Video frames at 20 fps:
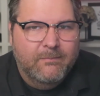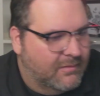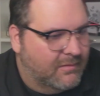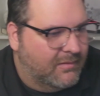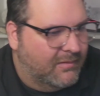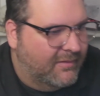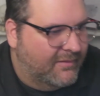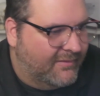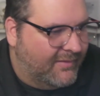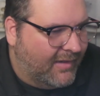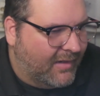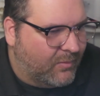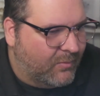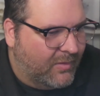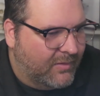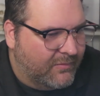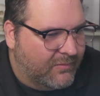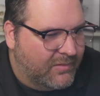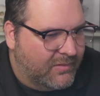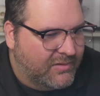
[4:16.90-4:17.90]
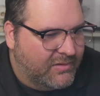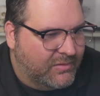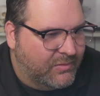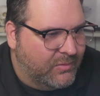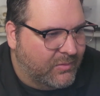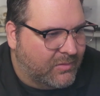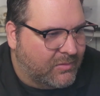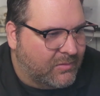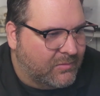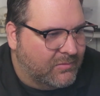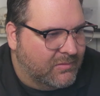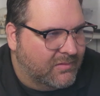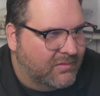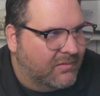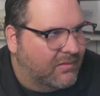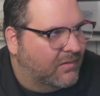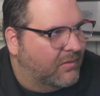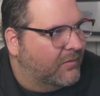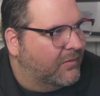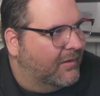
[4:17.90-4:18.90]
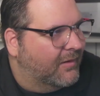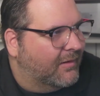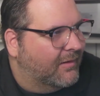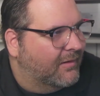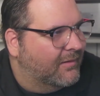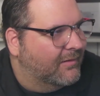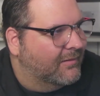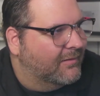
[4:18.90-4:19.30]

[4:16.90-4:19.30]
Is that reference too old? Oh, God.